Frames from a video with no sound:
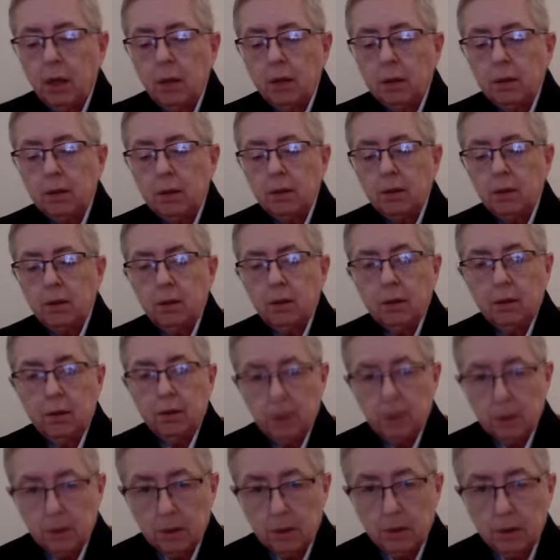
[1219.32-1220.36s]

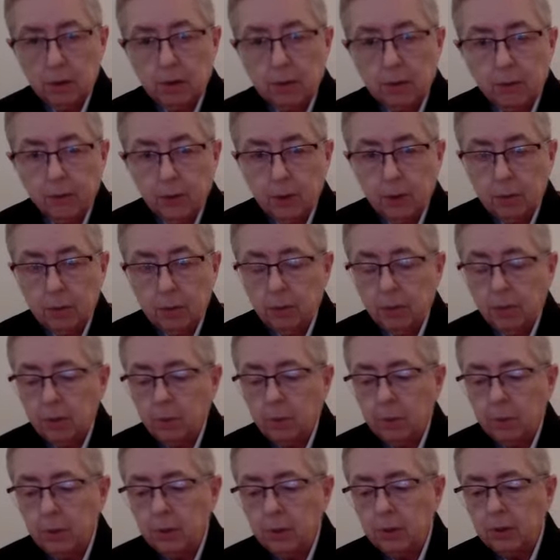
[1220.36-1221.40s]
This is the freedom of the
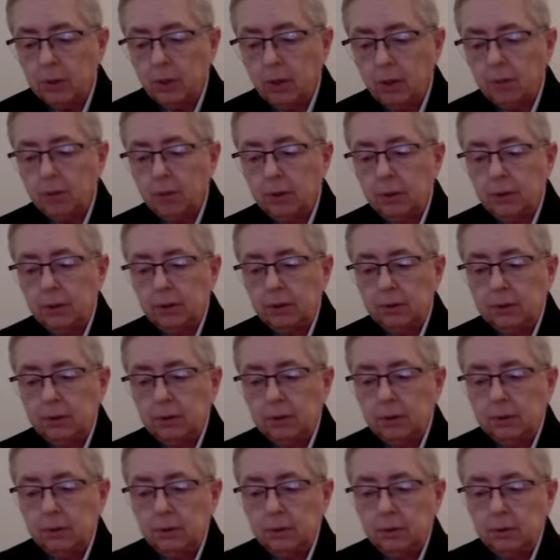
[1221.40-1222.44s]
Bodhisattva,
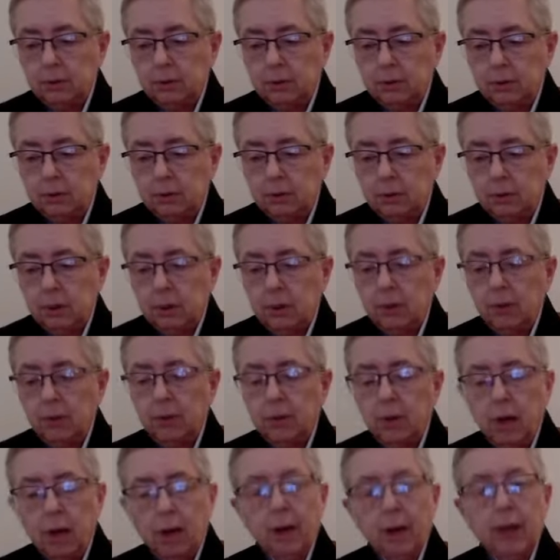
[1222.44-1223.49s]

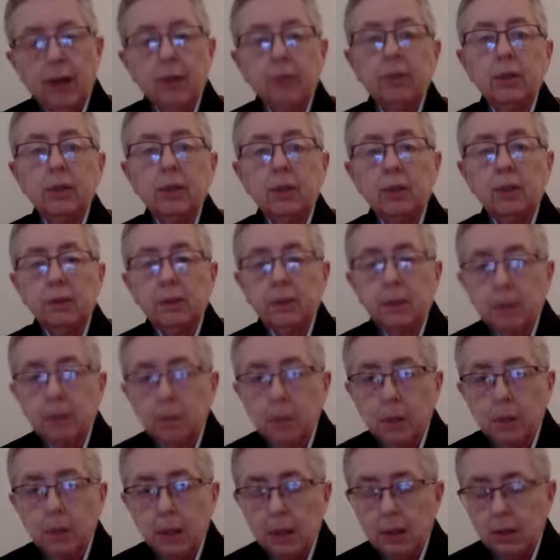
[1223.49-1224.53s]
not having
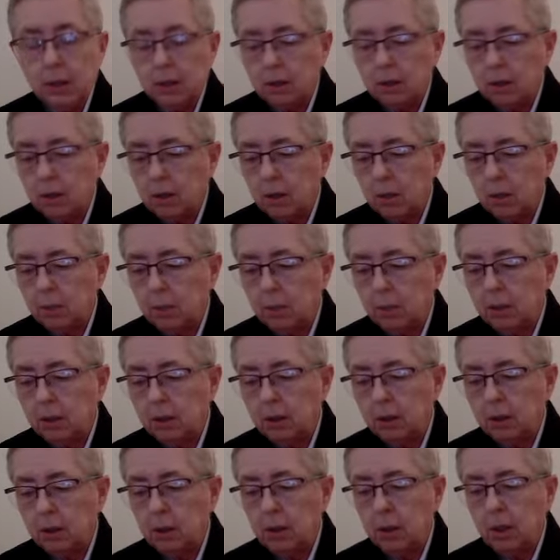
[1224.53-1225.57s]
eliminated karma,
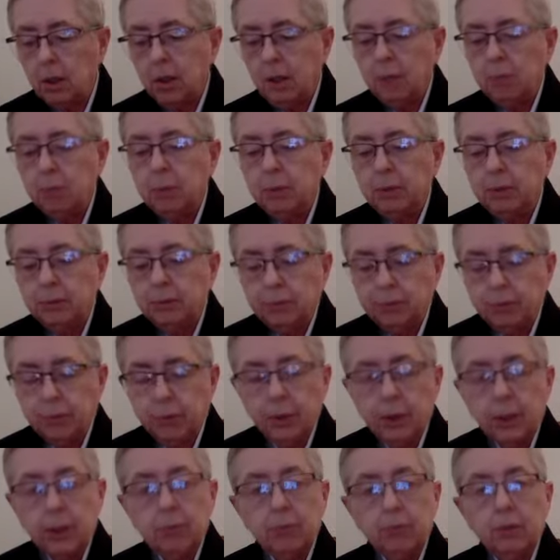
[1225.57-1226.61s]
but
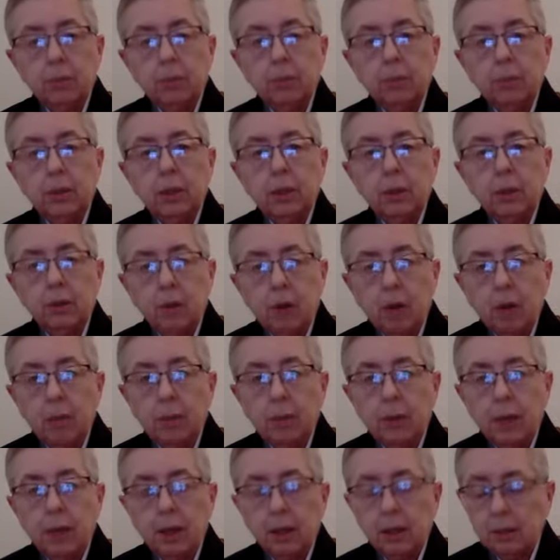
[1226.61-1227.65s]
free from being
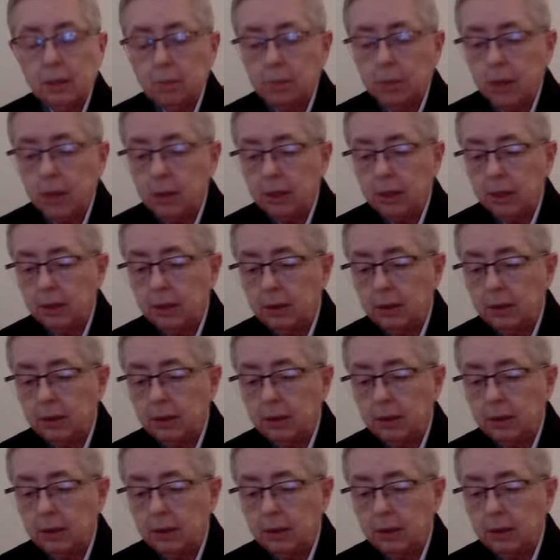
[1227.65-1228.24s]
dominated by it.